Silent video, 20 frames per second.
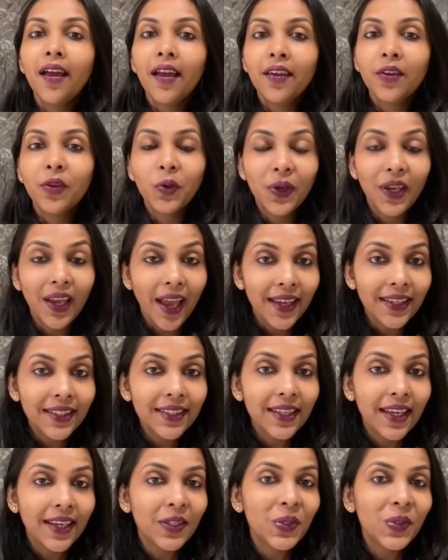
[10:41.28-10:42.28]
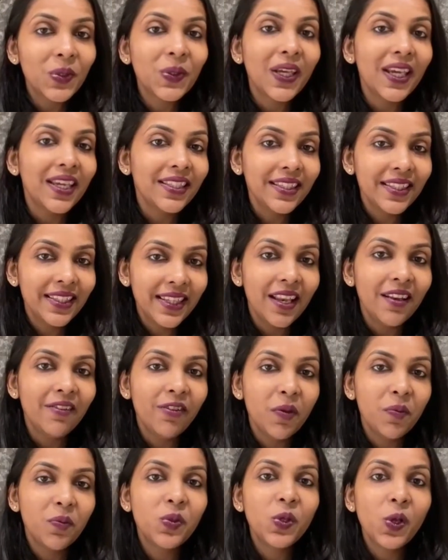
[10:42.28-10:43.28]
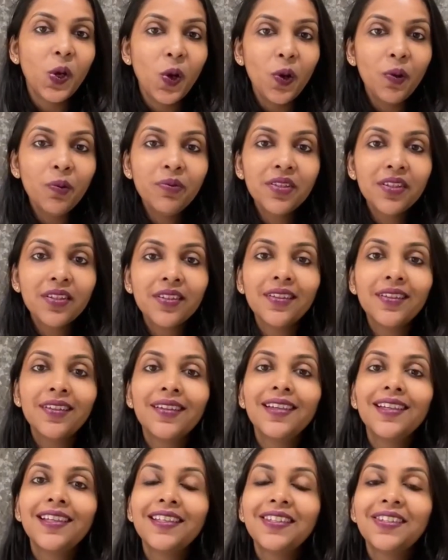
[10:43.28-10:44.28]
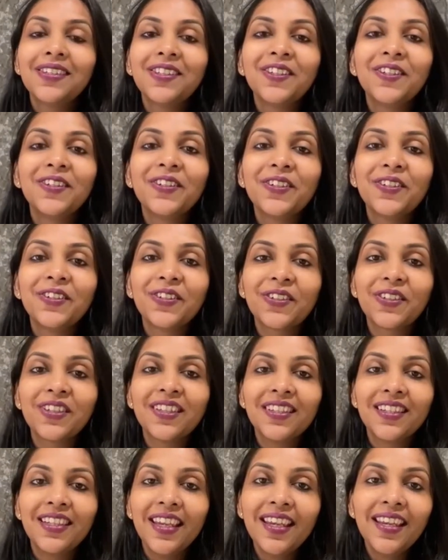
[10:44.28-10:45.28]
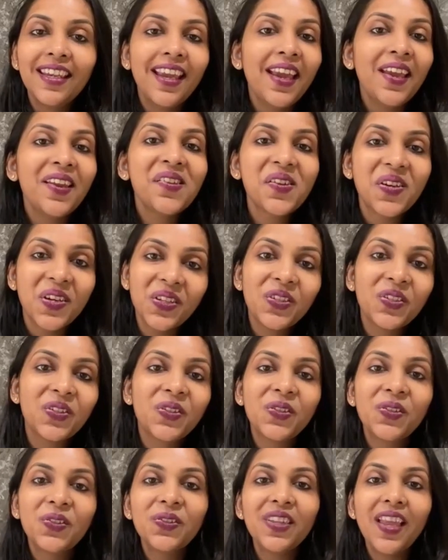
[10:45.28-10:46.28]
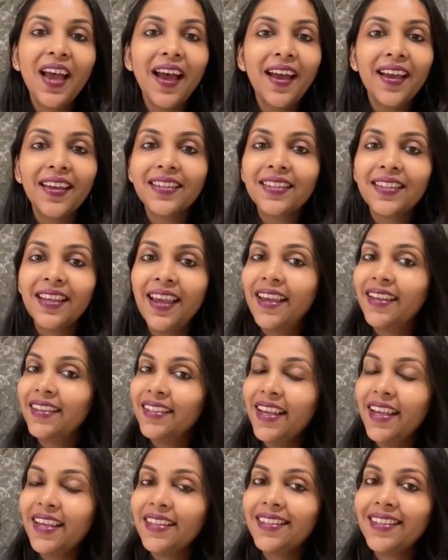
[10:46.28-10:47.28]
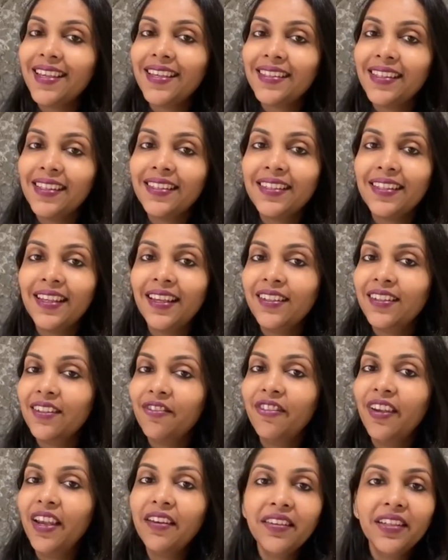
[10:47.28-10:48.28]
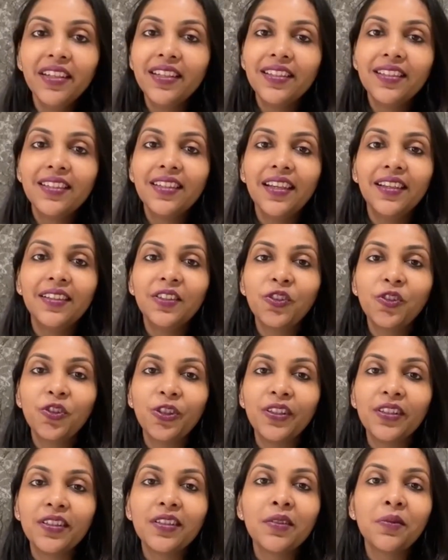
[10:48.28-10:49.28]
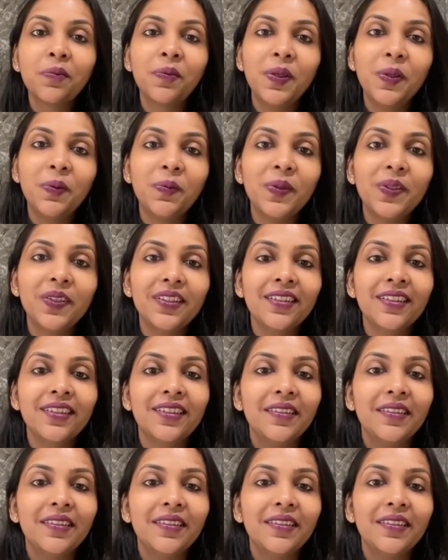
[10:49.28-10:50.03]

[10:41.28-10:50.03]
You can tend to get self-absorbed. So take care not to do that. And yes, as I said, a very intelligent people.